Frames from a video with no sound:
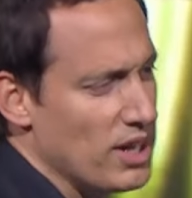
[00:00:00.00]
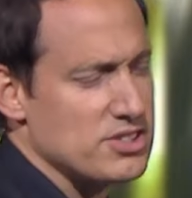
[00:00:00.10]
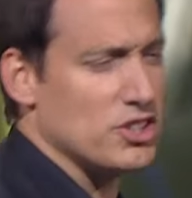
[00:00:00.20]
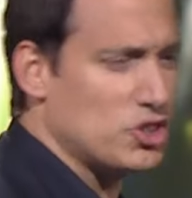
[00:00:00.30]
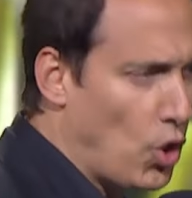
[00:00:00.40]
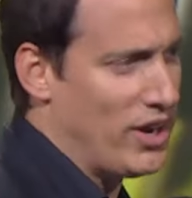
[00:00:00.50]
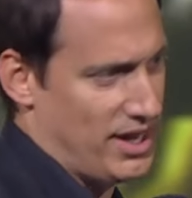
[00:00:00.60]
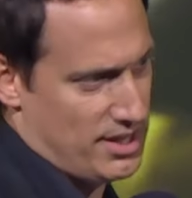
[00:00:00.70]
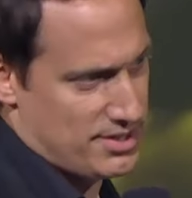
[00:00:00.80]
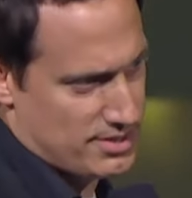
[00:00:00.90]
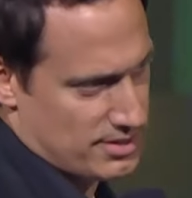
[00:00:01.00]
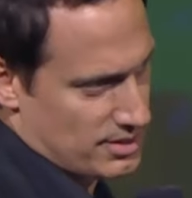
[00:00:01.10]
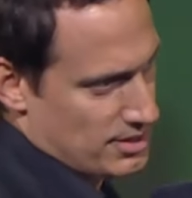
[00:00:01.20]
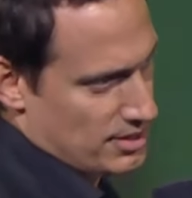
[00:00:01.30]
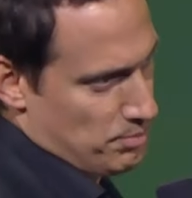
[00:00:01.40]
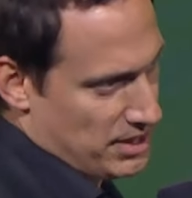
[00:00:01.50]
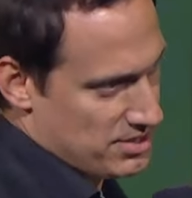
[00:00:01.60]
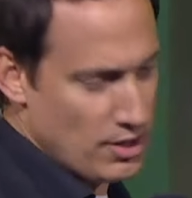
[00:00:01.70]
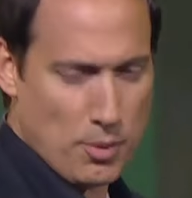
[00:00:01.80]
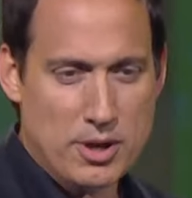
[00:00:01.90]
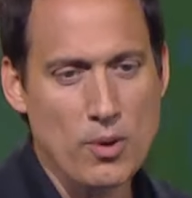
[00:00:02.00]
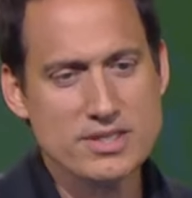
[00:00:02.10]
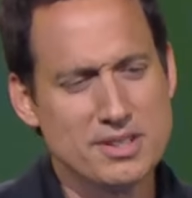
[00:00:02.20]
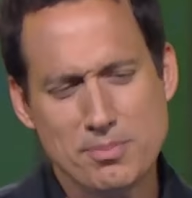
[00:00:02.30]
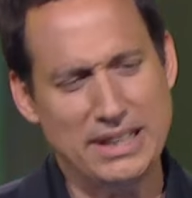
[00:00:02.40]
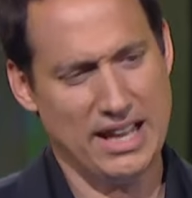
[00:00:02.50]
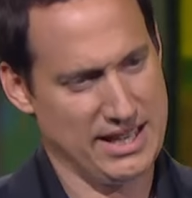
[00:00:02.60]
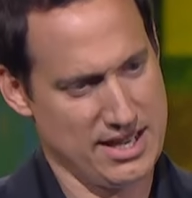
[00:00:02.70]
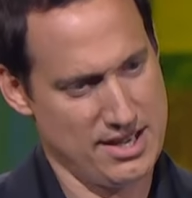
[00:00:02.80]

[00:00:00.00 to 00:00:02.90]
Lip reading: wants to join us because nobody wants to be like